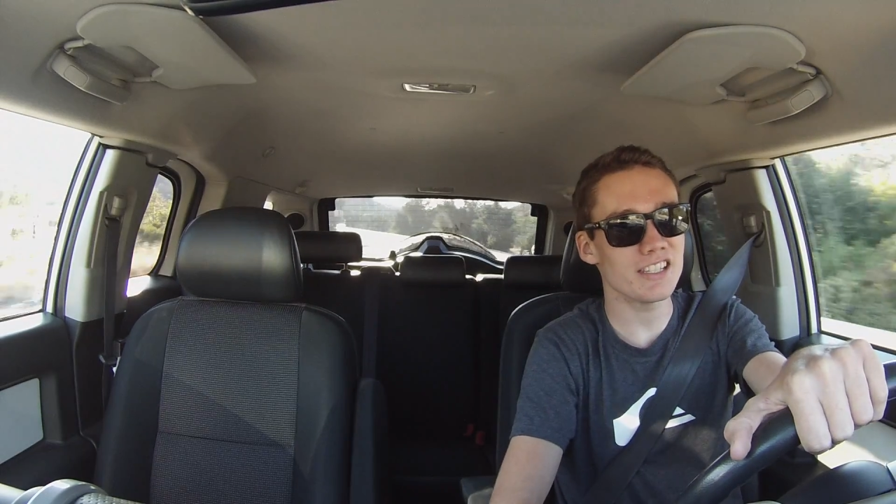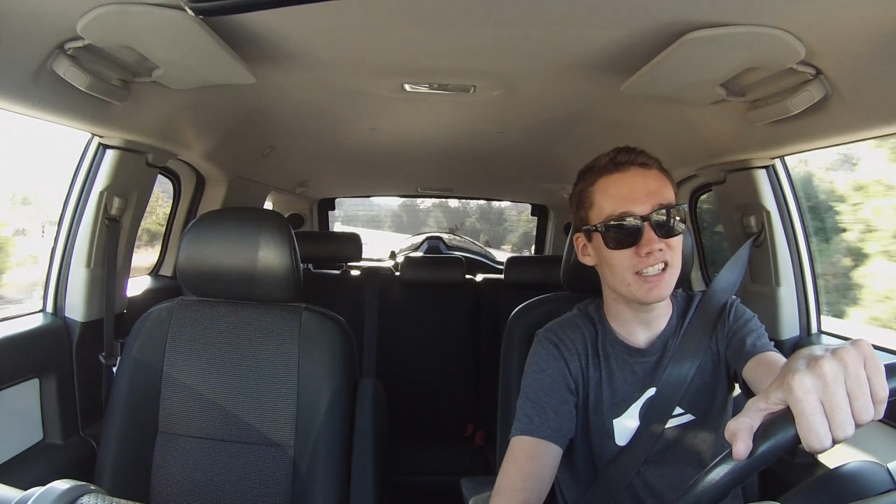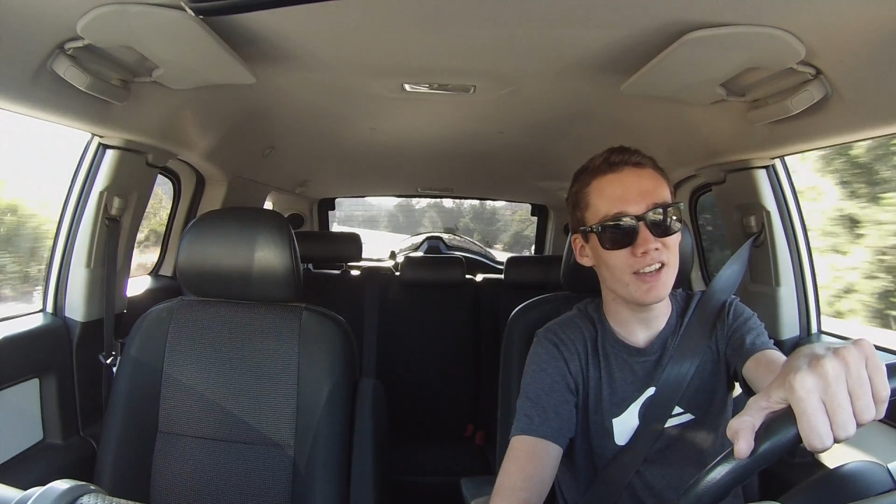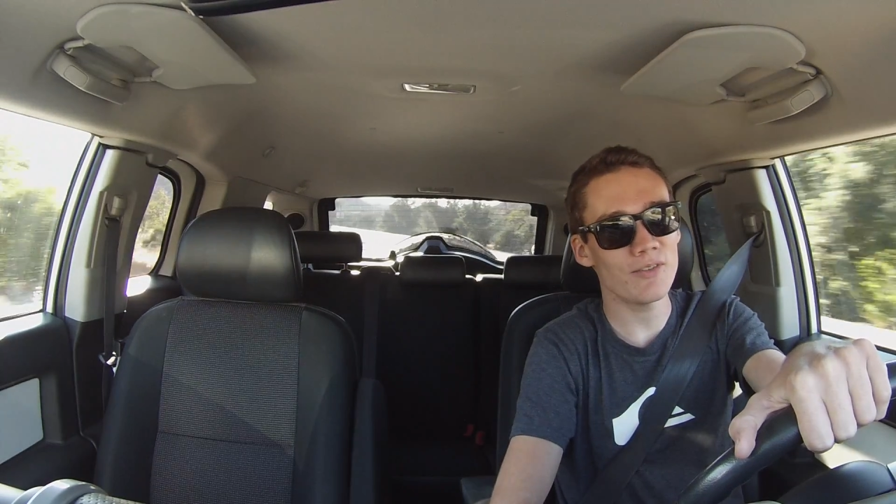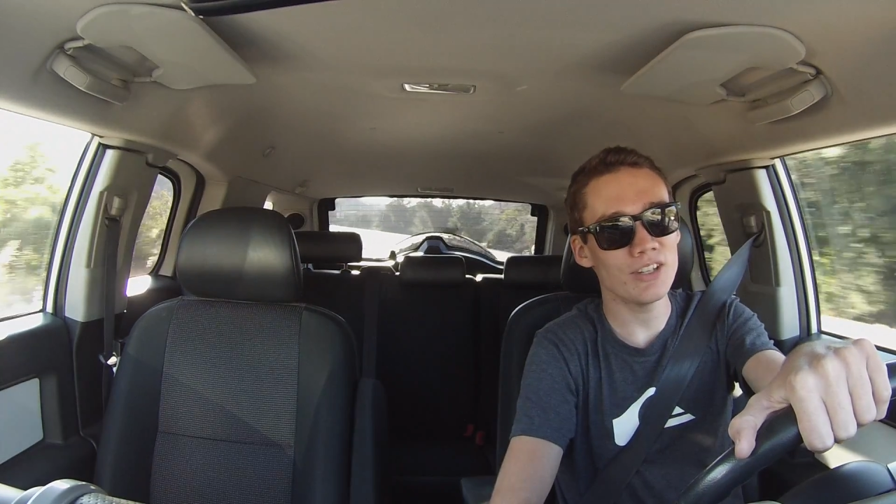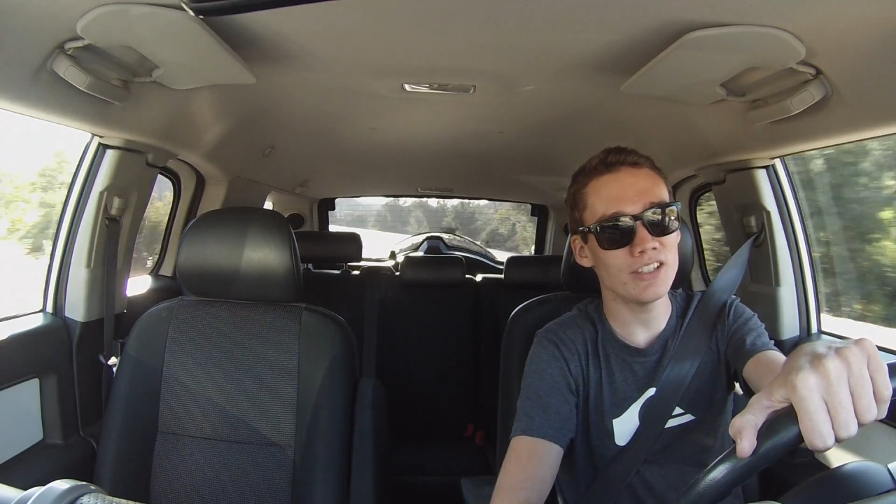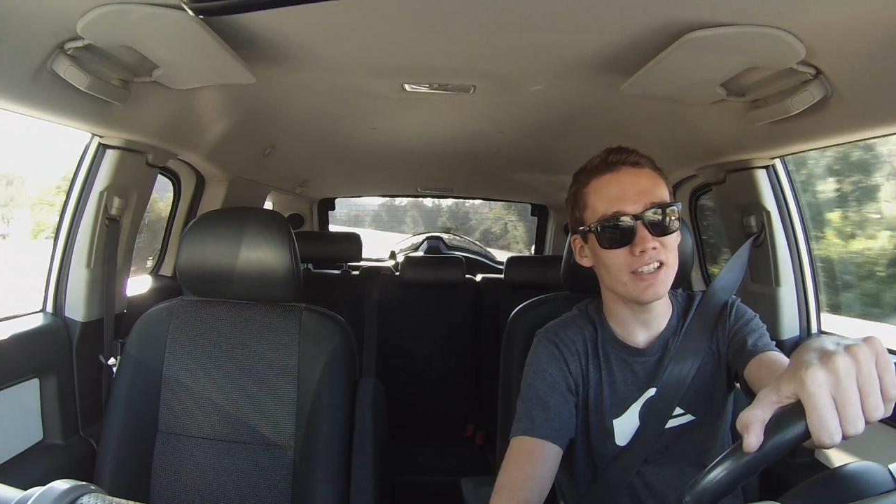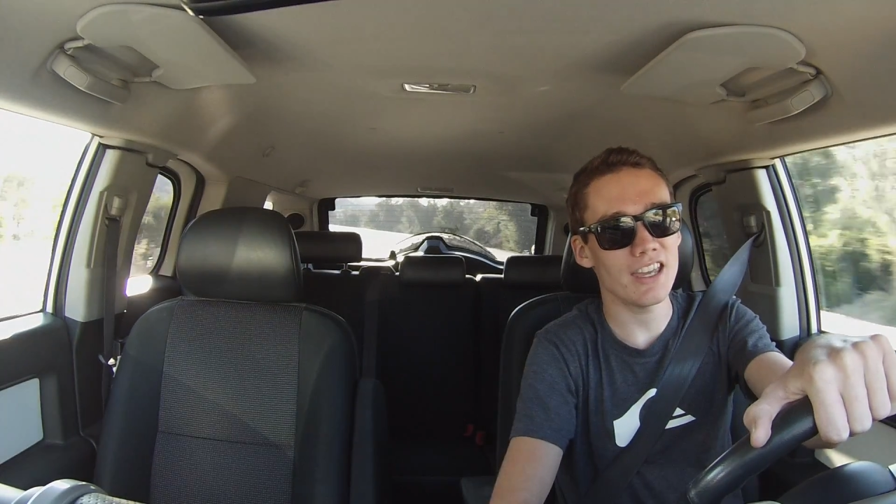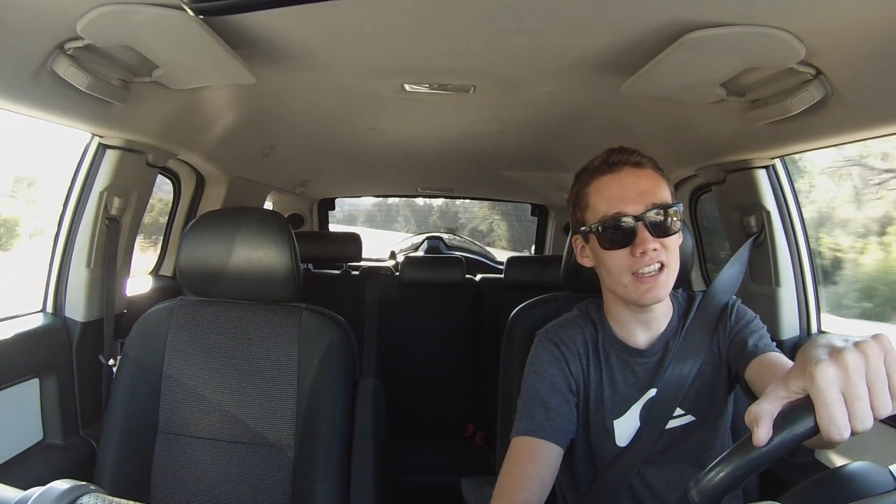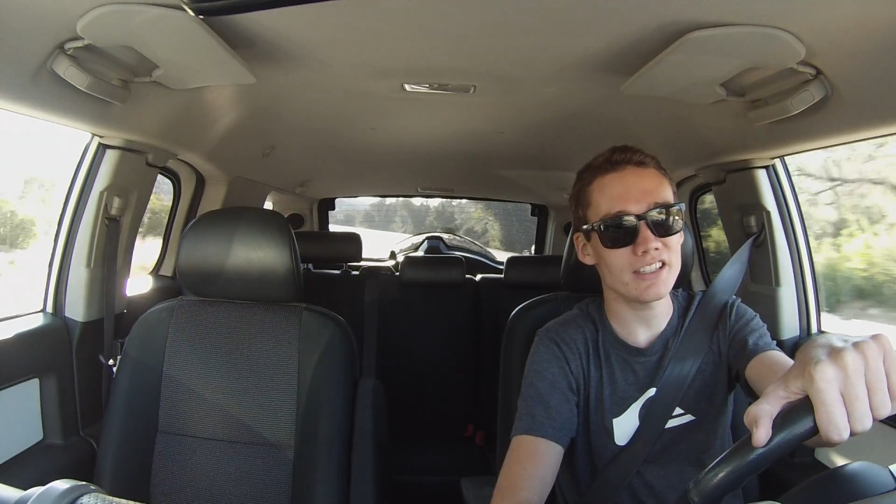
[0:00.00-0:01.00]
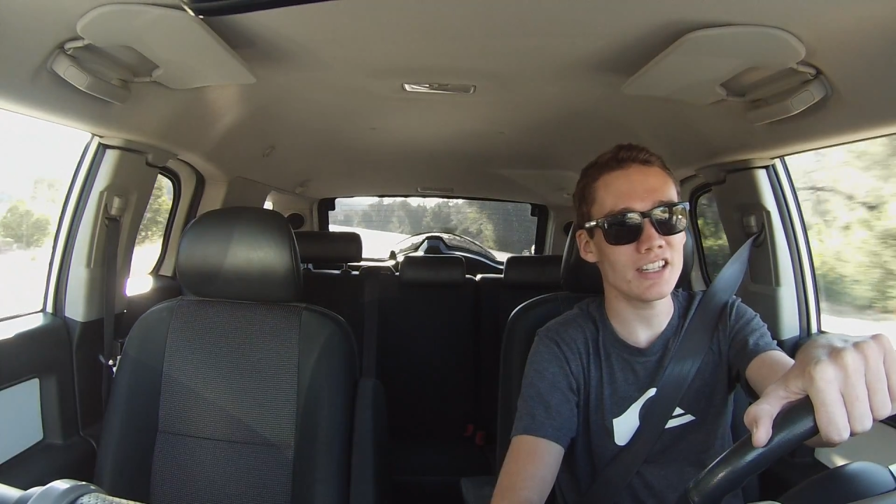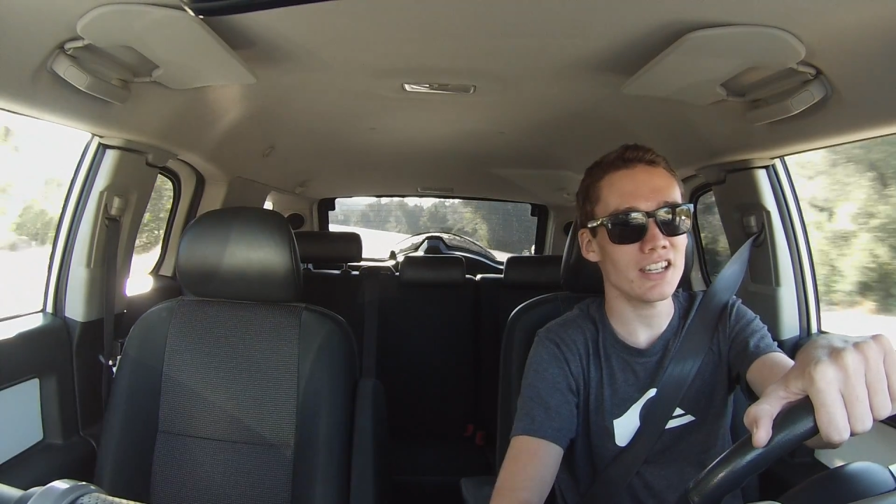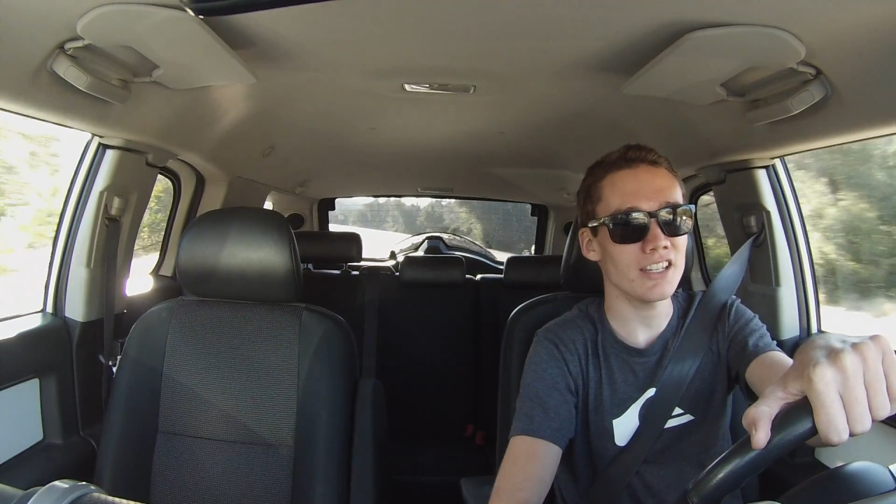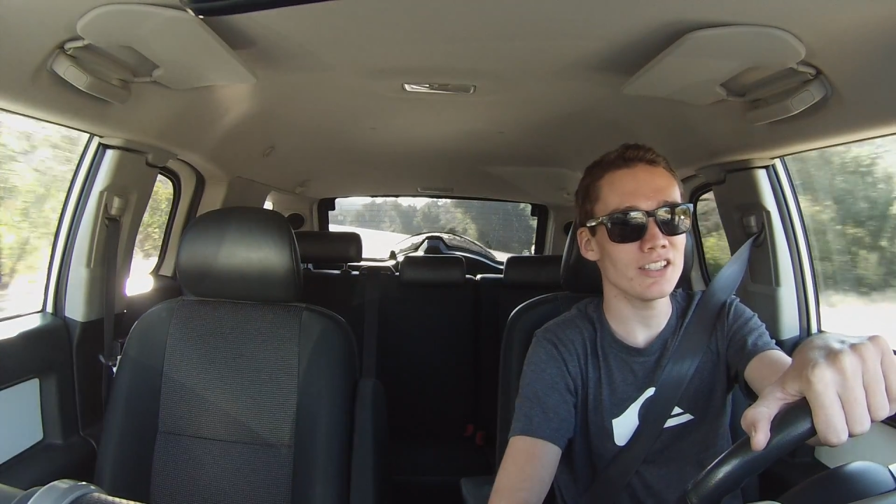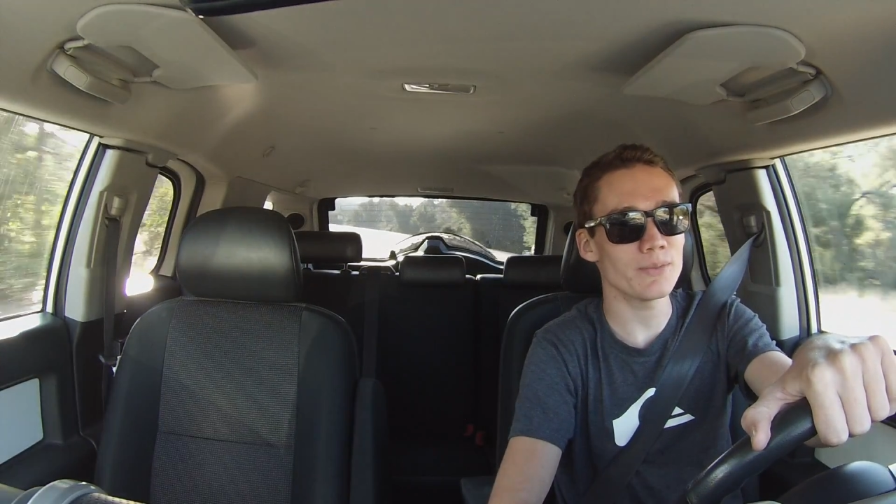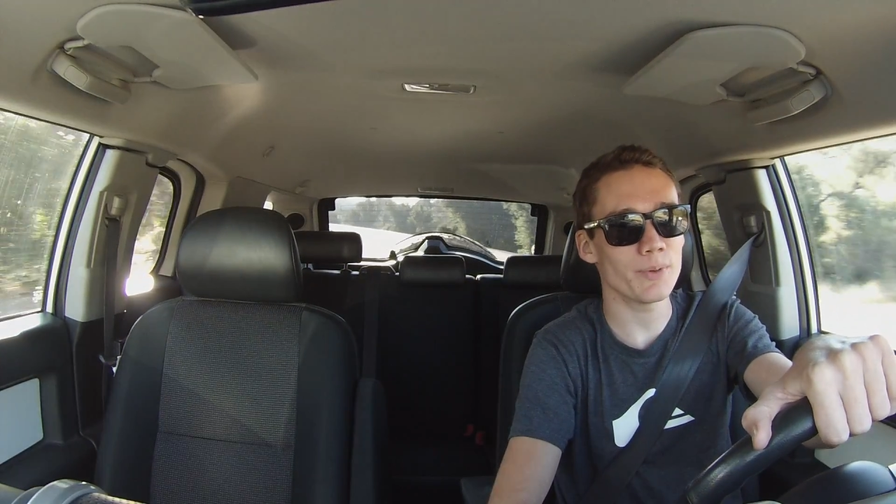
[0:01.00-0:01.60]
7 to 8 seconds,